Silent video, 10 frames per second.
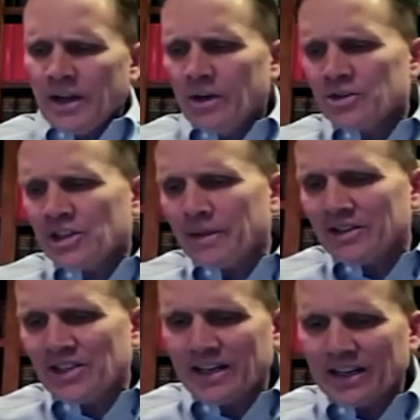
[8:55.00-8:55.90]
Here's
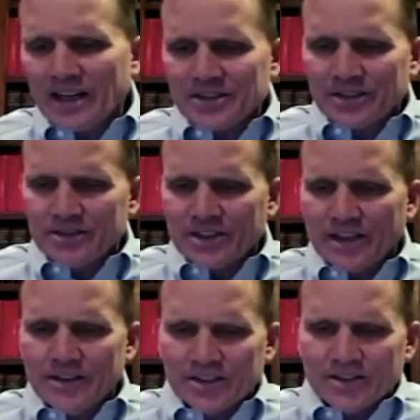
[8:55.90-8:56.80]
something Saint Augustine
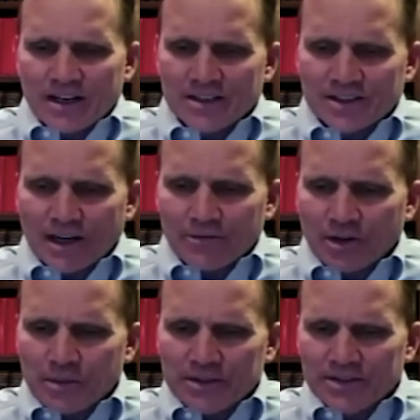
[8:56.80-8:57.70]
said. This is not on
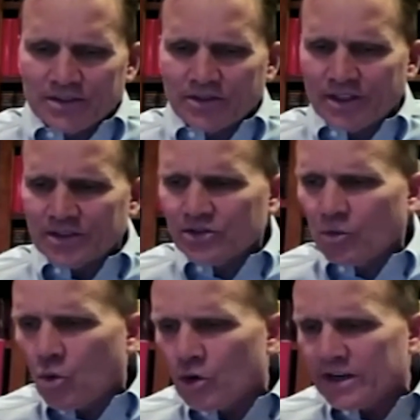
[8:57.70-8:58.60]
suffering, but this is
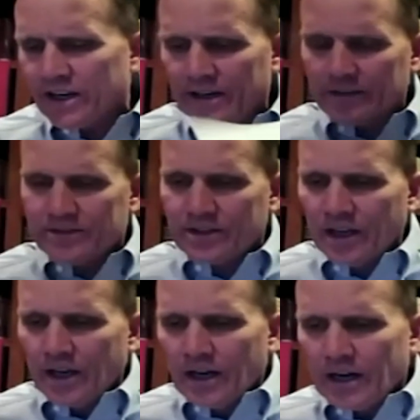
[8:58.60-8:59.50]
a warning
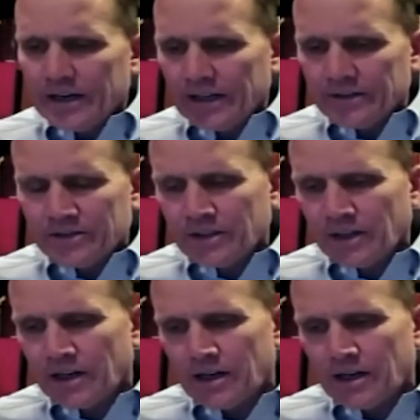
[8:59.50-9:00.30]
against